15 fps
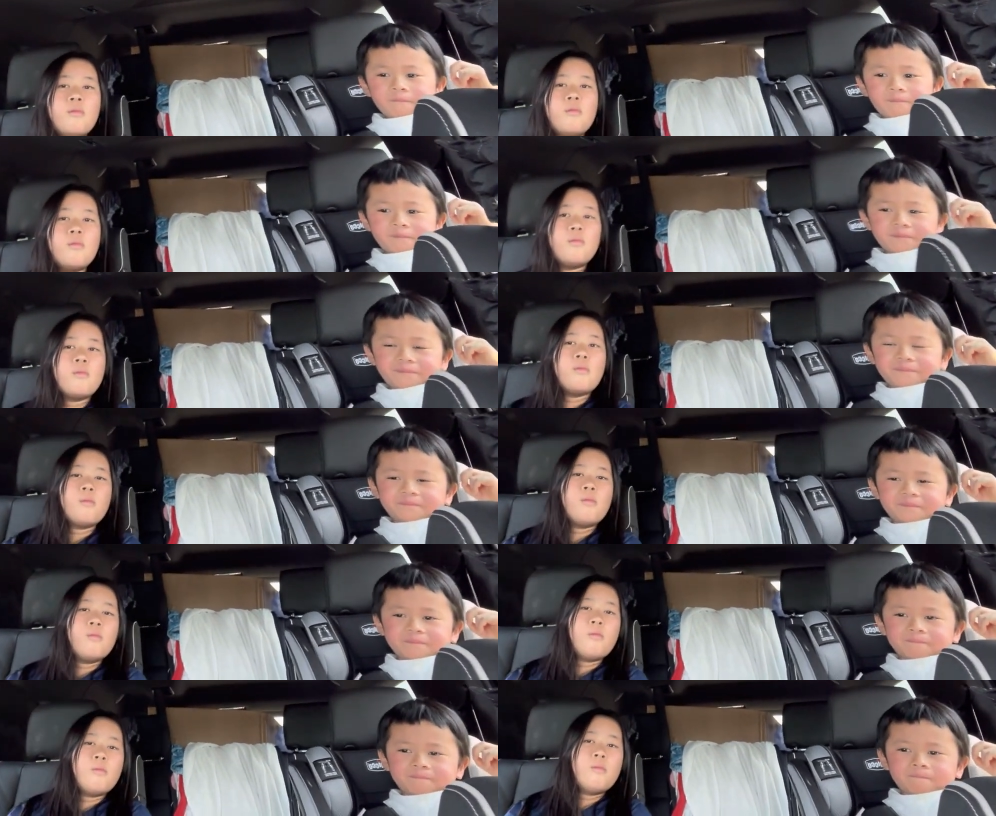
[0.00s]

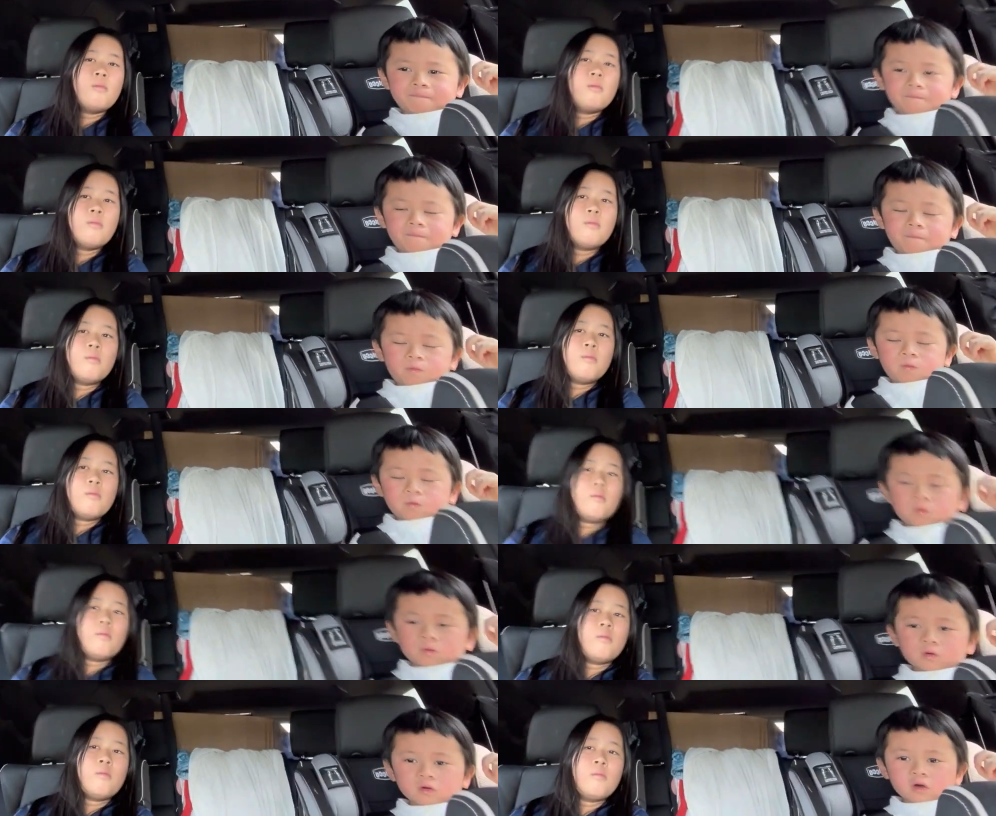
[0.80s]

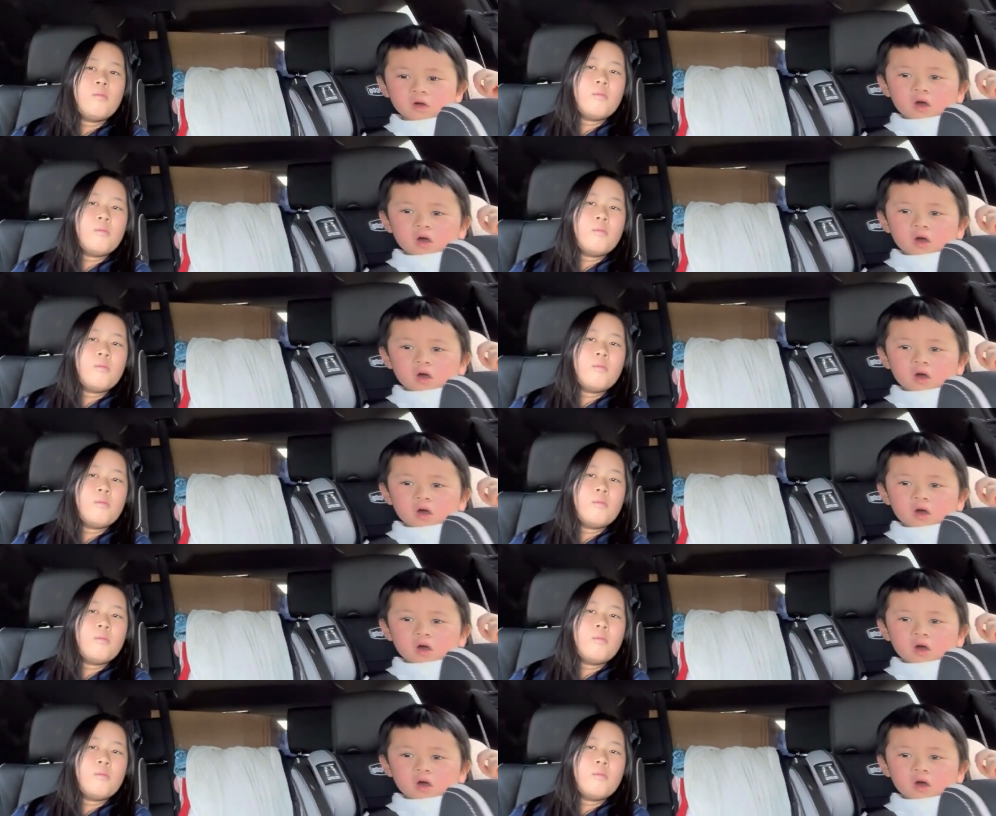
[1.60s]
Nothing is said.